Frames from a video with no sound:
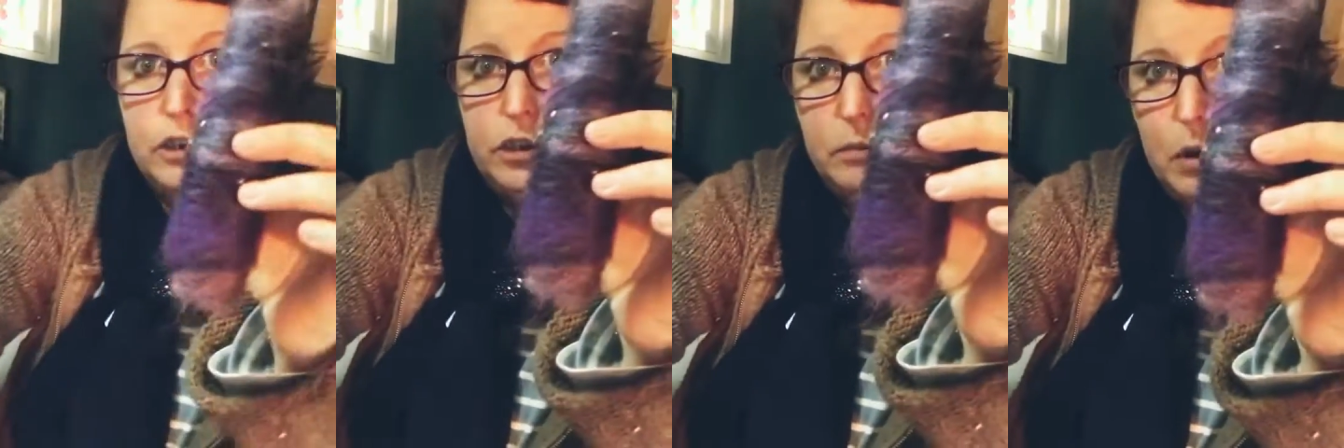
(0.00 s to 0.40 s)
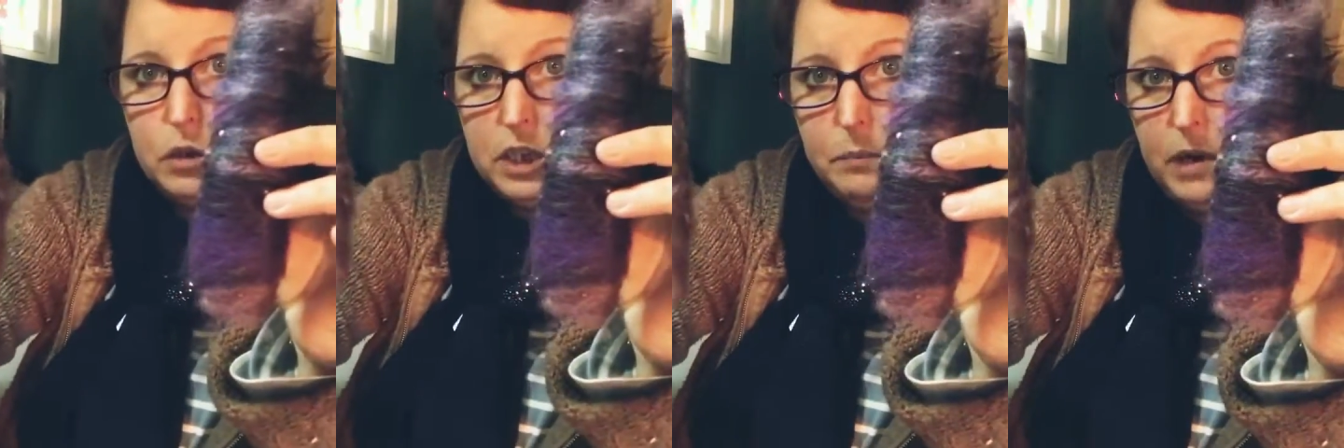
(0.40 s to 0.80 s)
to
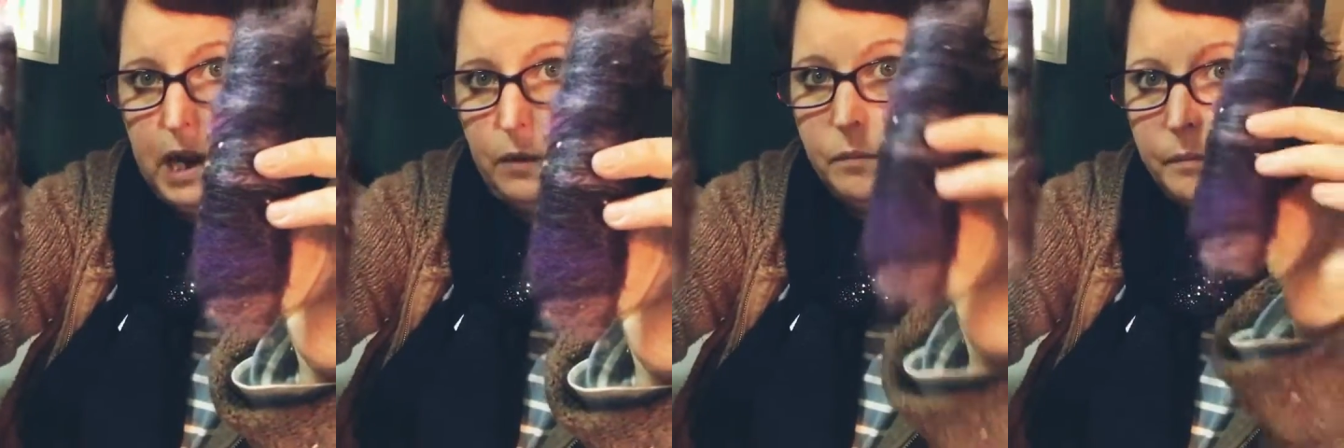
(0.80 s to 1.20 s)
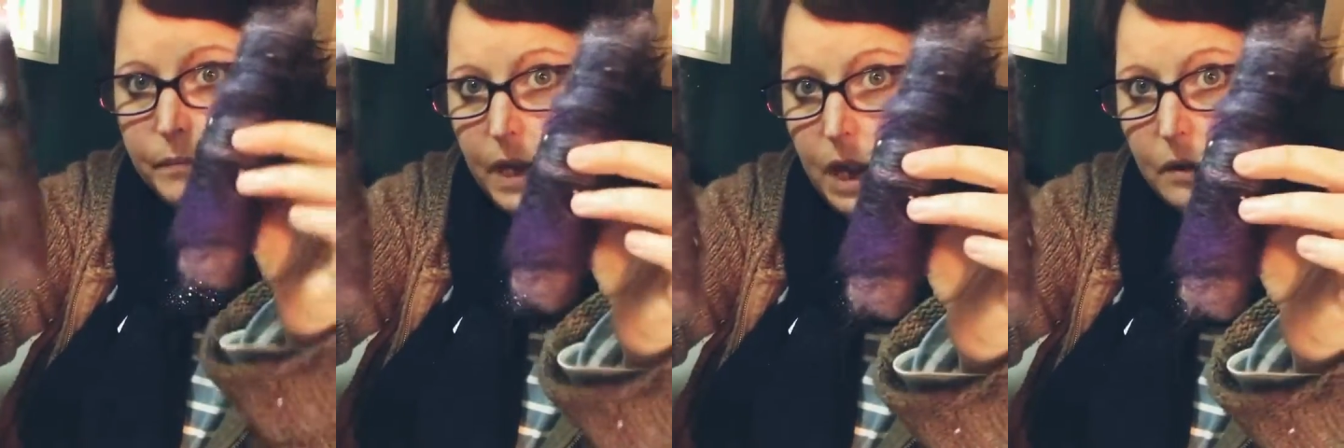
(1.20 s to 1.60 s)
mostly brown
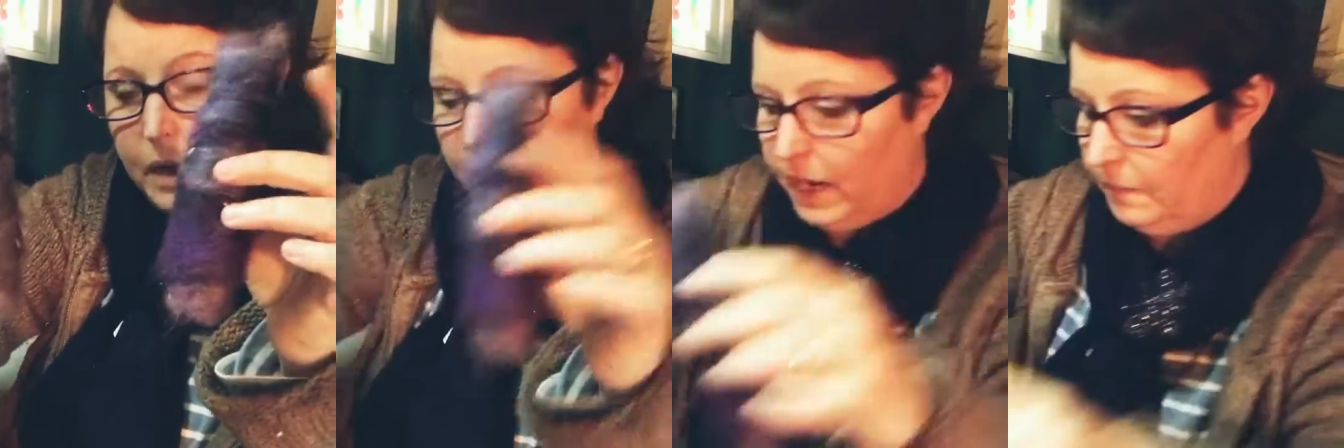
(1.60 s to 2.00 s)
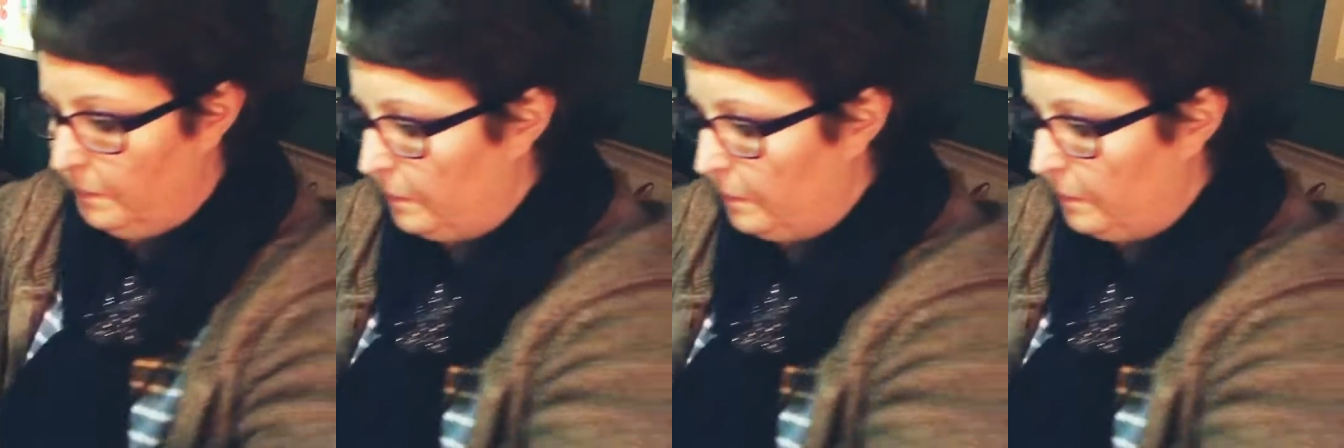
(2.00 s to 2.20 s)
okay